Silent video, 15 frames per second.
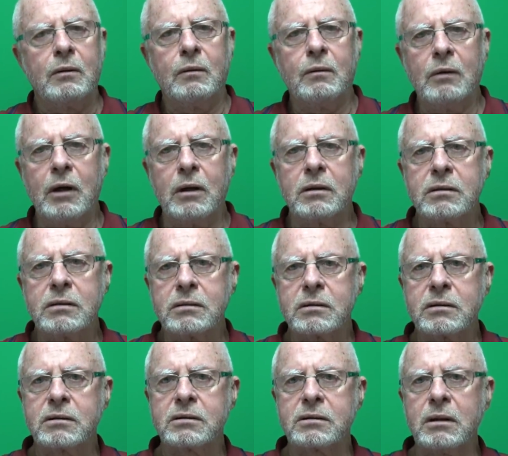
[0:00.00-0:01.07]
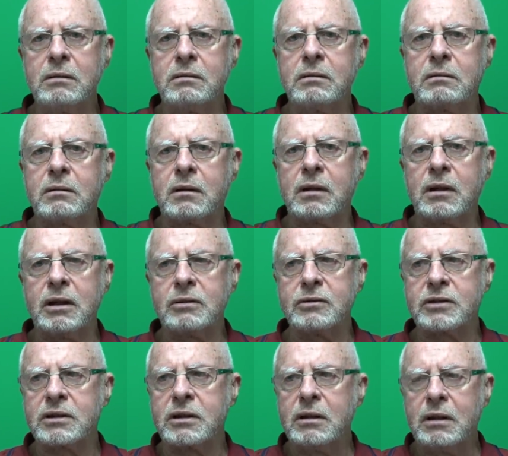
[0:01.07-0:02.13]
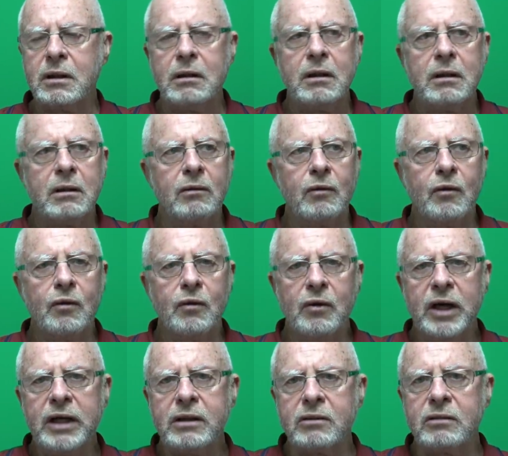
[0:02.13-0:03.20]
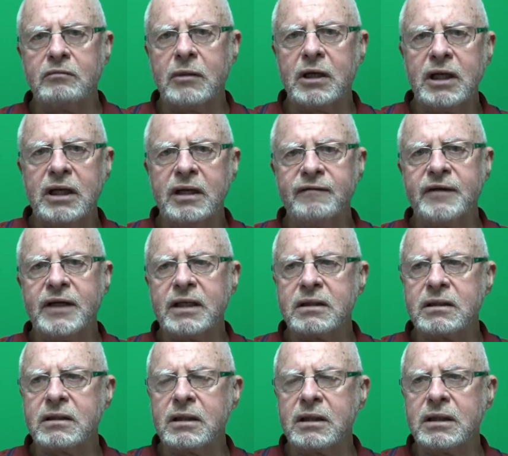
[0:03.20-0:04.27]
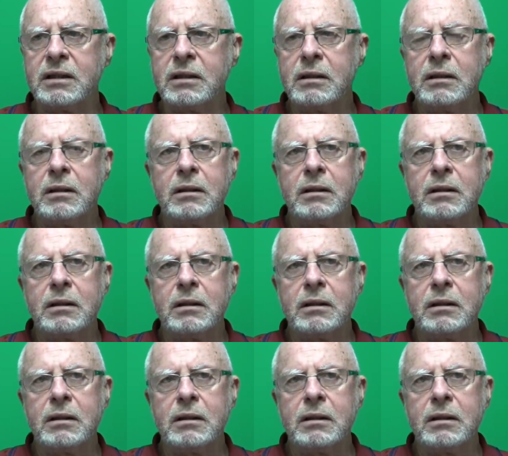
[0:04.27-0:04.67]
Whoa, so close, right on my left-hand side.